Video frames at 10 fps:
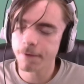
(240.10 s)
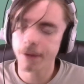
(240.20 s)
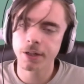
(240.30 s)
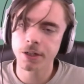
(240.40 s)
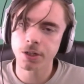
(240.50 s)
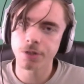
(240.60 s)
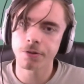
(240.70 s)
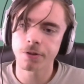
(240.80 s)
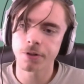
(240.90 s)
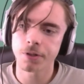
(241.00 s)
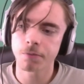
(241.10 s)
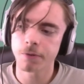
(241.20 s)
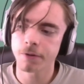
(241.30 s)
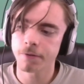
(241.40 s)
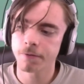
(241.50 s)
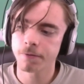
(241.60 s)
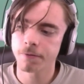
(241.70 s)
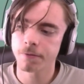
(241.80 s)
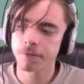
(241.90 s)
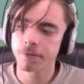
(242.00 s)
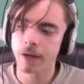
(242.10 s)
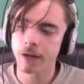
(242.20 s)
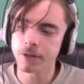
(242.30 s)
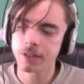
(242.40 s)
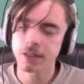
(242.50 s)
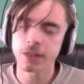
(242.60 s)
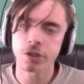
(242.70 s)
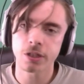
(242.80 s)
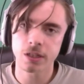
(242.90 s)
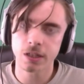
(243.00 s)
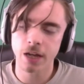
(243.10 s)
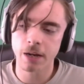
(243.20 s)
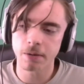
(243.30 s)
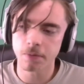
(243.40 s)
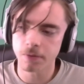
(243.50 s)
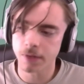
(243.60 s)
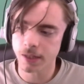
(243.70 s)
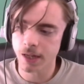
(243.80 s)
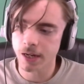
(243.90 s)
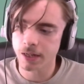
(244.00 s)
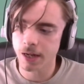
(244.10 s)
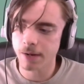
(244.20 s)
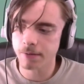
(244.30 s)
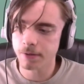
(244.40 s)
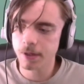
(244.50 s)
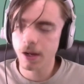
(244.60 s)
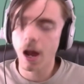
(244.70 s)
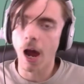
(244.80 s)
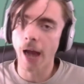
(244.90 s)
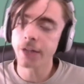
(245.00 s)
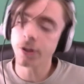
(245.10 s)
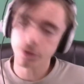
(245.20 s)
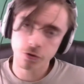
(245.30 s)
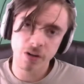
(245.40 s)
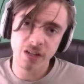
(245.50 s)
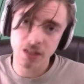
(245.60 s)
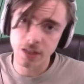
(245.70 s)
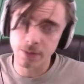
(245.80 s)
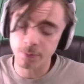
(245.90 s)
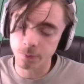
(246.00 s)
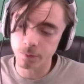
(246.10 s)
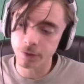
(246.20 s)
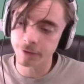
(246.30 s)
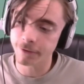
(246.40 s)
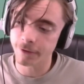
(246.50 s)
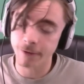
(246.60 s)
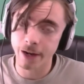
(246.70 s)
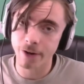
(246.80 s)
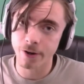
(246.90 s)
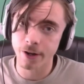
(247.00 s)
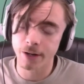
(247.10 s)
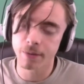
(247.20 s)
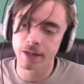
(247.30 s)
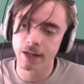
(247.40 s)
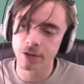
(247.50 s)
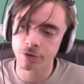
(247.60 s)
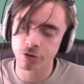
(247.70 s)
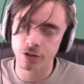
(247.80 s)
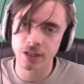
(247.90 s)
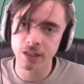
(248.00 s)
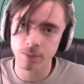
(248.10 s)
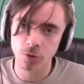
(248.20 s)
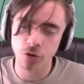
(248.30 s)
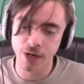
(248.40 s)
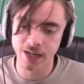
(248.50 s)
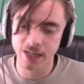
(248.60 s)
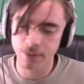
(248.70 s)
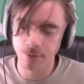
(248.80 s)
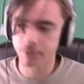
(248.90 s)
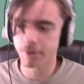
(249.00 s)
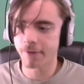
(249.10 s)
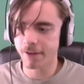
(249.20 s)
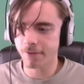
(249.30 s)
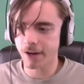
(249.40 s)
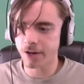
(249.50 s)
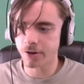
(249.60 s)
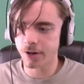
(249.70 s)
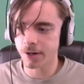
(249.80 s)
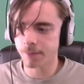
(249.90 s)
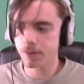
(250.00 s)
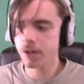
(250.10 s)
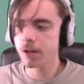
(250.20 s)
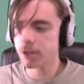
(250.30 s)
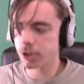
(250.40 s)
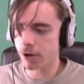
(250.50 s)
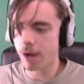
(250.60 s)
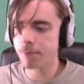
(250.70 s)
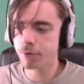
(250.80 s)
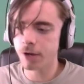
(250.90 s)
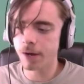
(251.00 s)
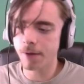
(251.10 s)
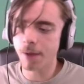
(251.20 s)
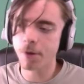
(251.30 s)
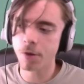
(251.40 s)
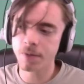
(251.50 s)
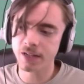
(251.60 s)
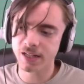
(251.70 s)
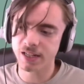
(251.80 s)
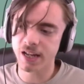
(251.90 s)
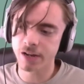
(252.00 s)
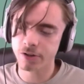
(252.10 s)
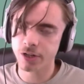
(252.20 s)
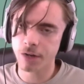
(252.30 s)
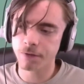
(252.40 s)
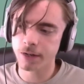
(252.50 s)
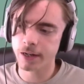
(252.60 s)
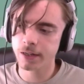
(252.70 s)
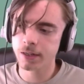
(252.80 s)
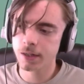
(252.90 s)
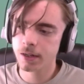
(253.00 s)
very concerned with how he's teaching this guy with the gun. I don't trust him with a firearm, and I don't trust him training anyone with a firearm. So I'm hoping that's an airsoft gun.